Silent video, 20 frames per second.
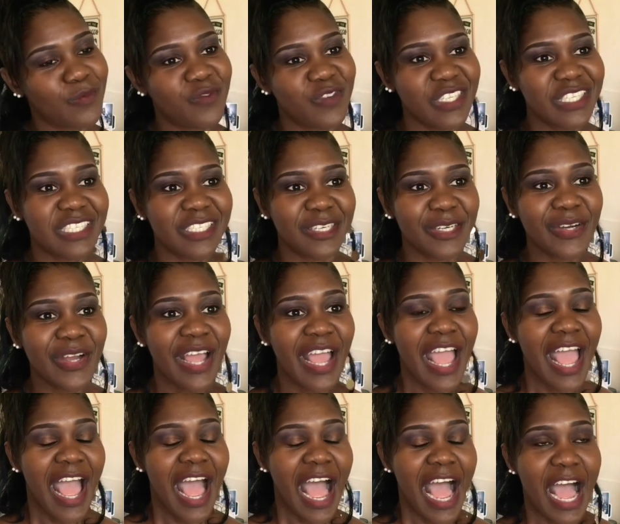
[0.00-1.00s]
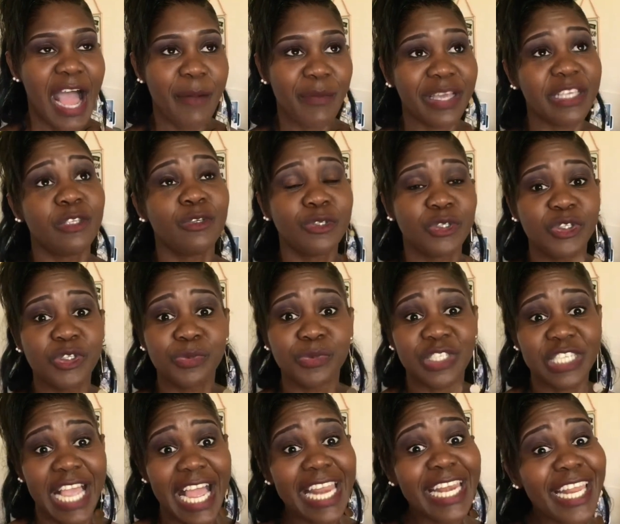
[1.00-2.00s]
video, a YouTube
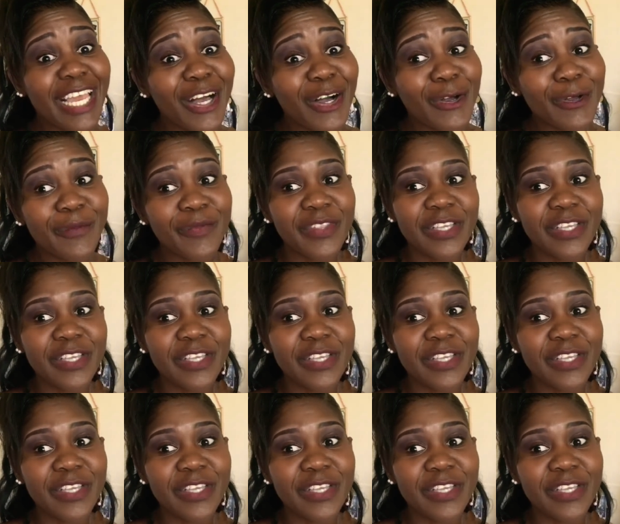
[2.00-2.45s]
channel.